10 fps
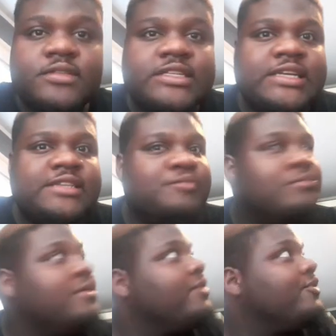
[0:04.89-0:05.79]
This
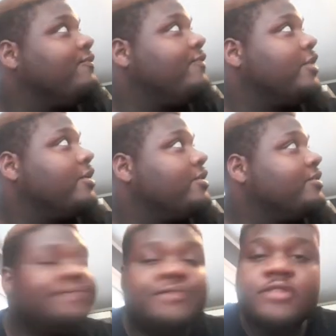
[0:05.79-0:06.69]
motherfucker.
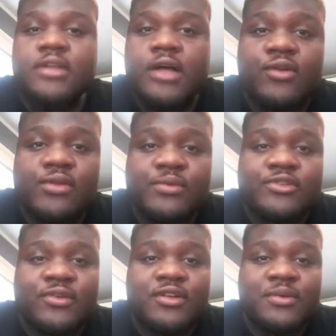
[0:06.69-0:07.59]
Look, I don't know
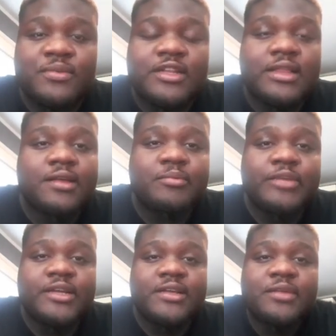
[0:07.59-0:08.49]
what's going on with the light,
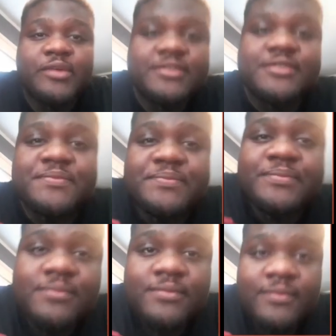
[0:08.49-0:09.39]
but anyways,
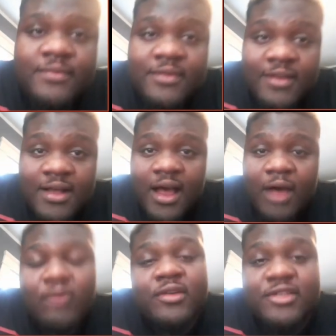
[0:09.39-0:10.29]

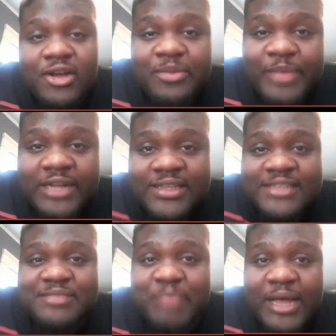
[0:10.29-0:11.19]
I want to talk about
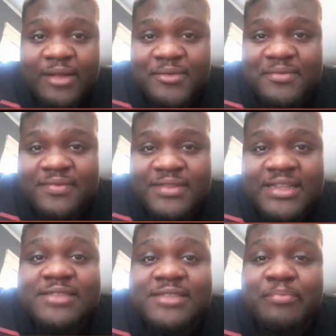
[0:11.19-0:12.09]
this battle.
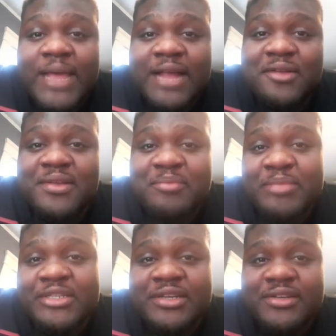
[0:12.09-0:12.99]
This battle in
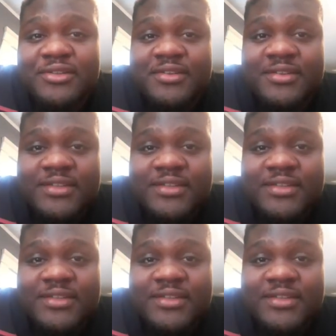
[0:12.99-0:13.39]
particular.